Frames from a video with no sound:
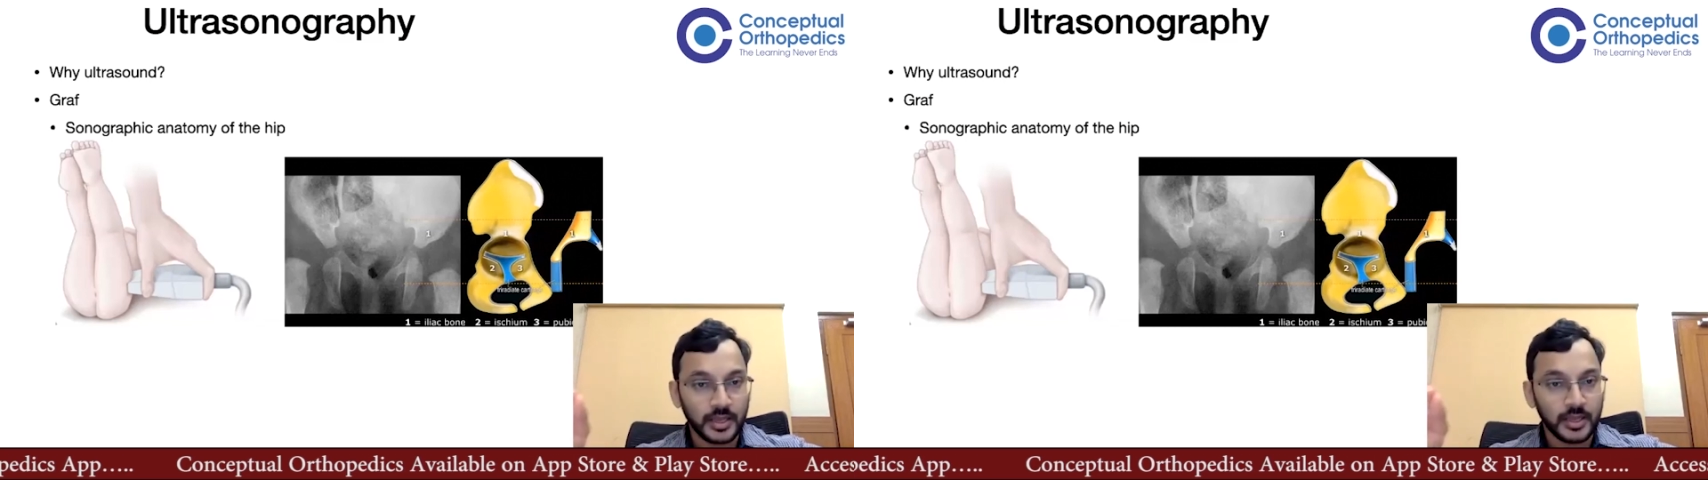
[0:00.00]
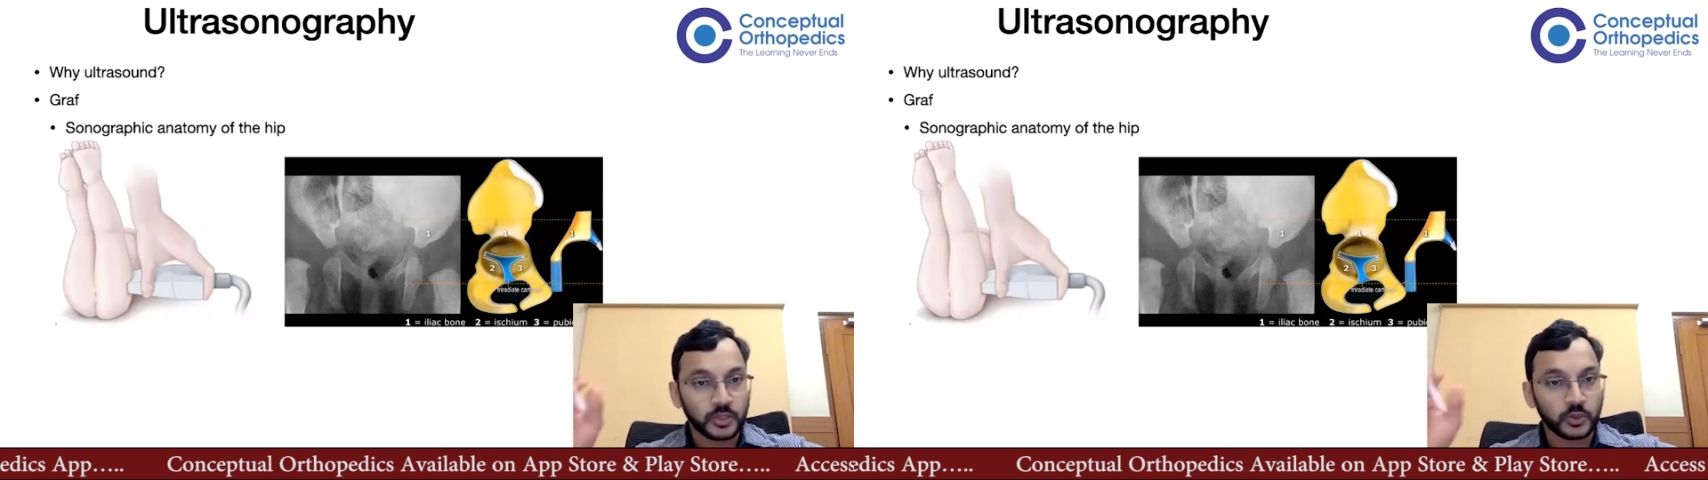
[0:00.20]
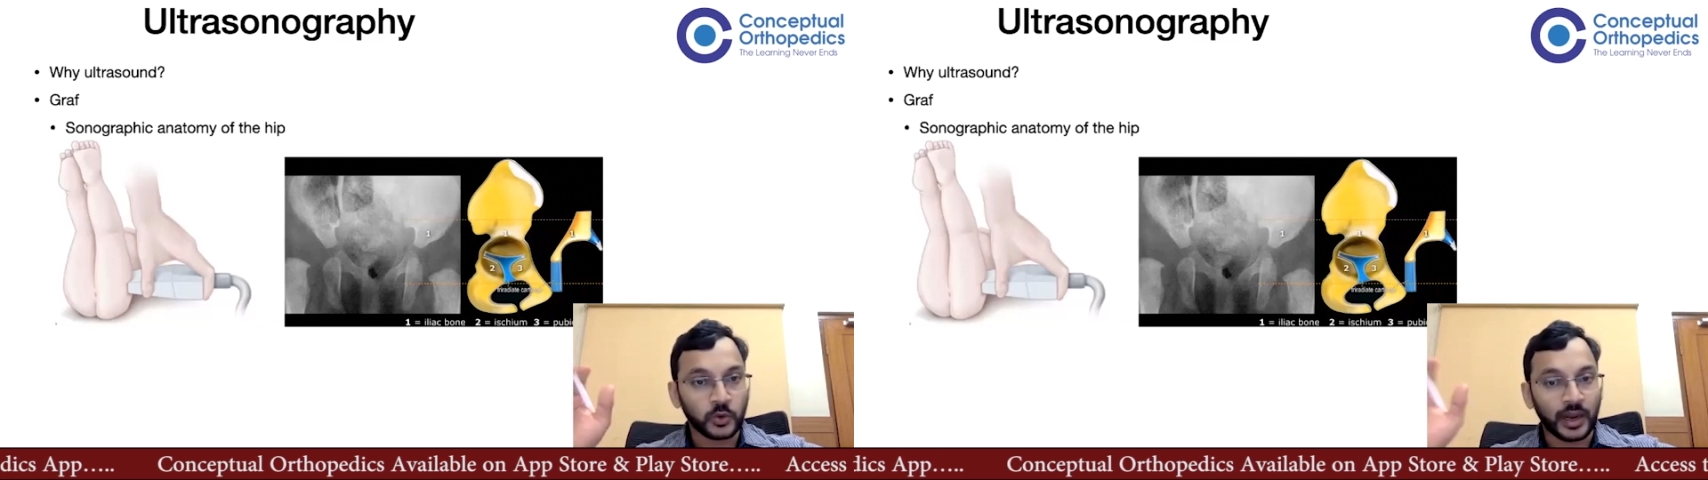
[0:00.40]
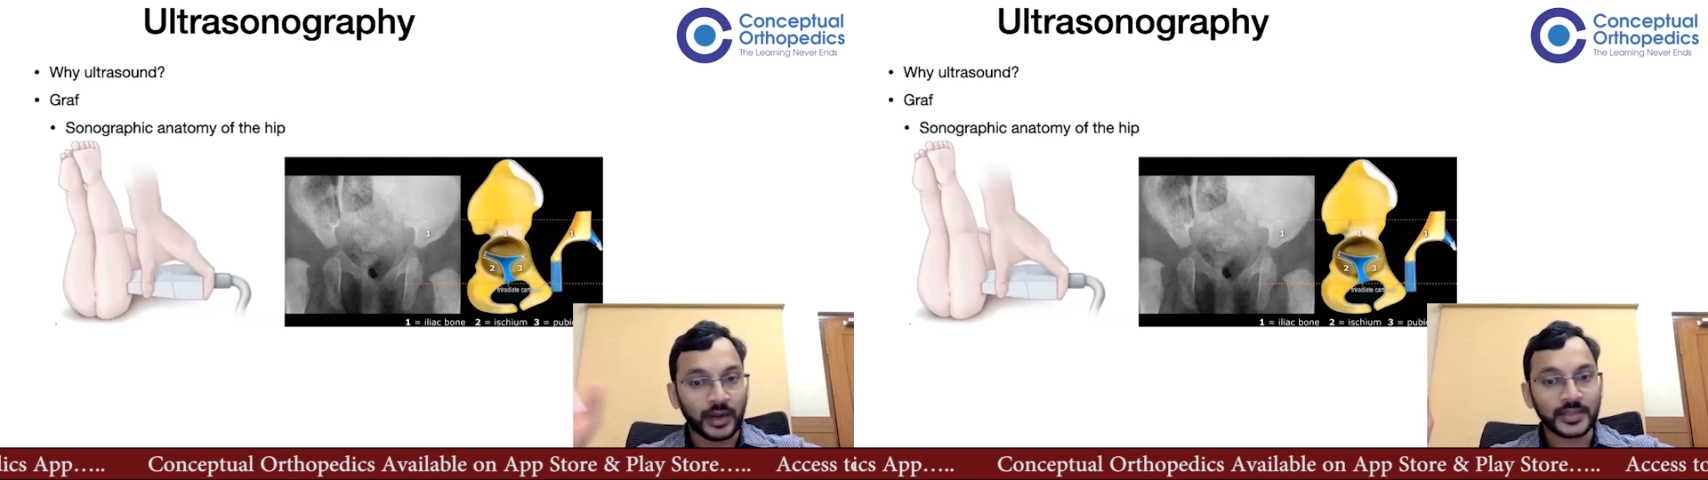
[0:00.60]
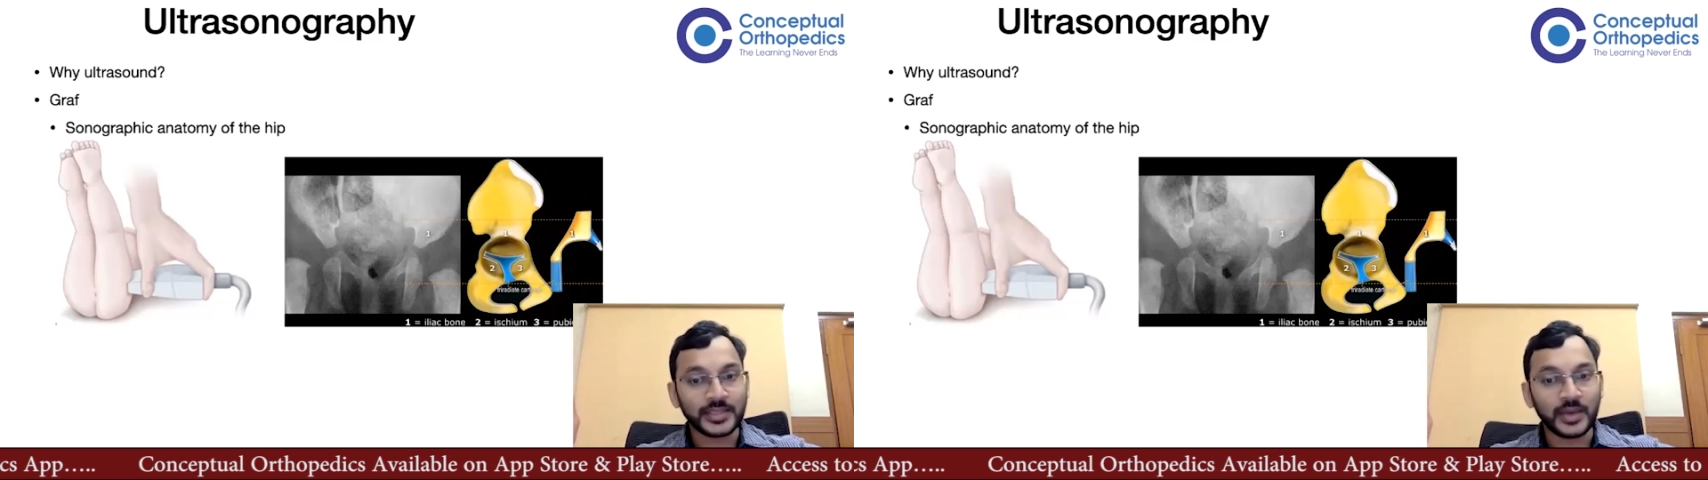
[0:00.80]
So
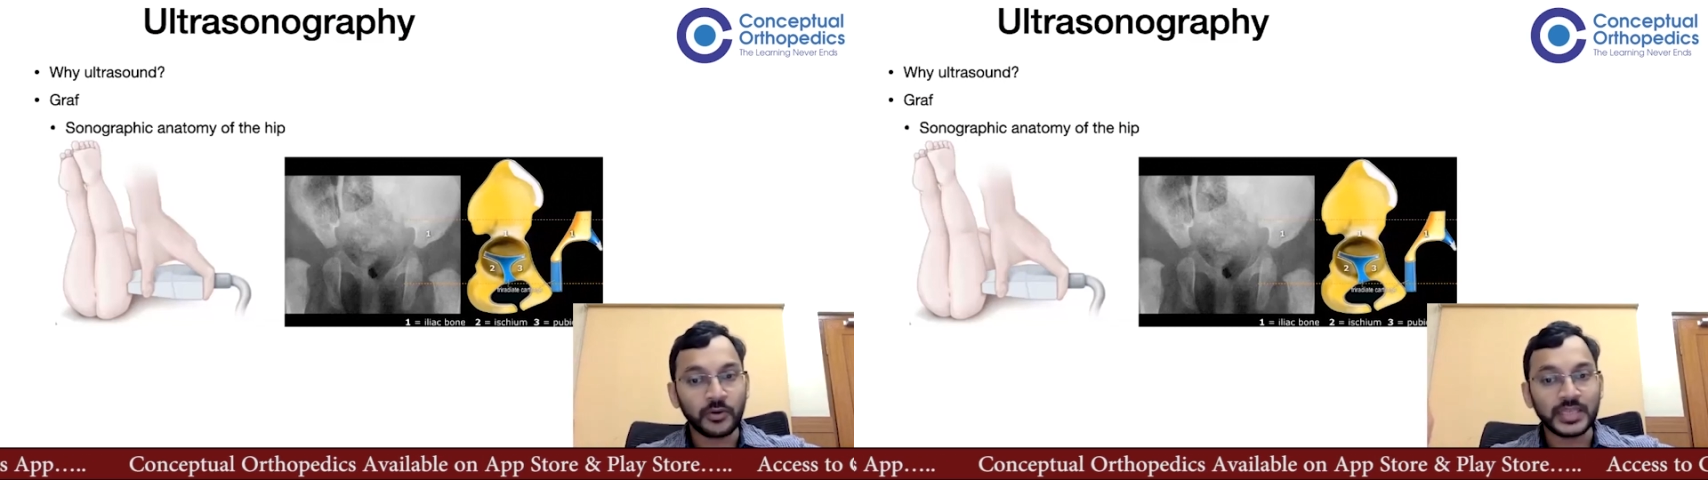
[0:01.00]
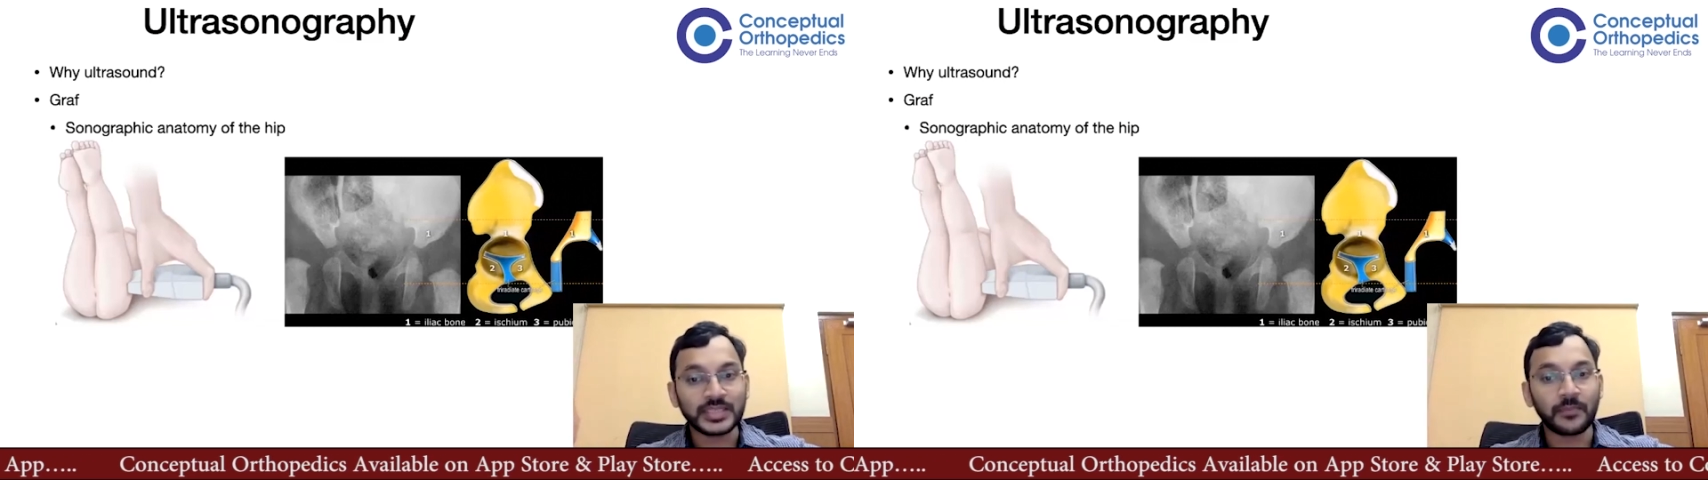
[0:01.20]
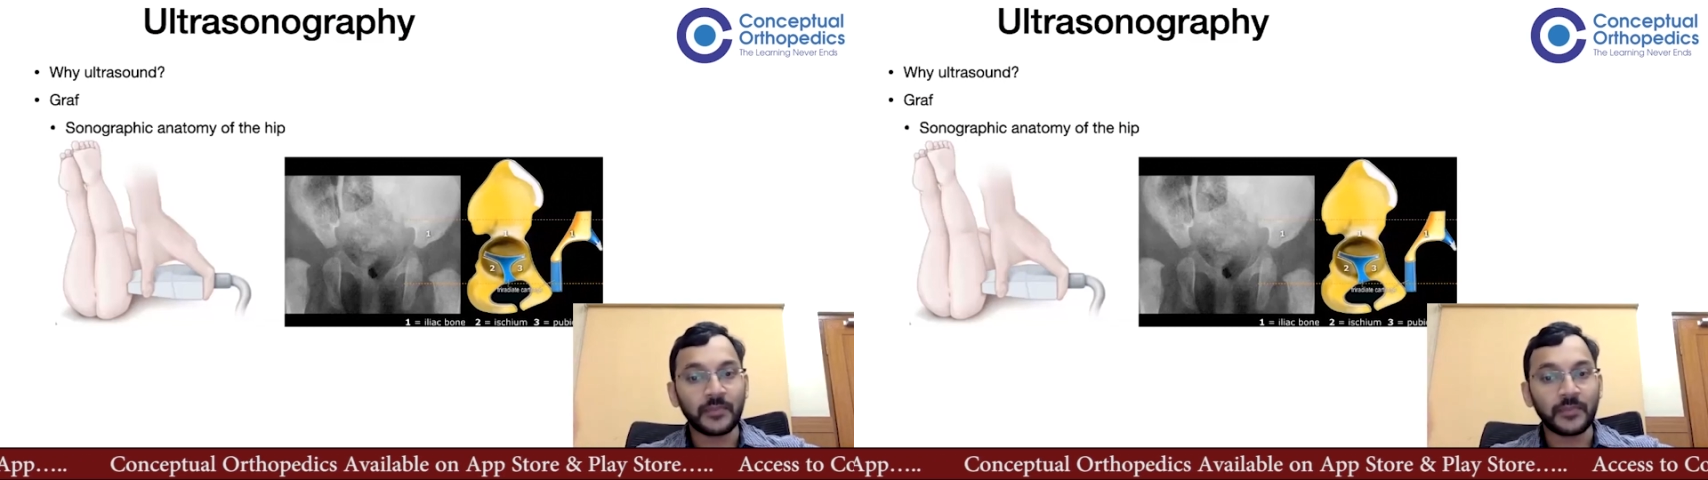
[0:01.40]
ultrasound is the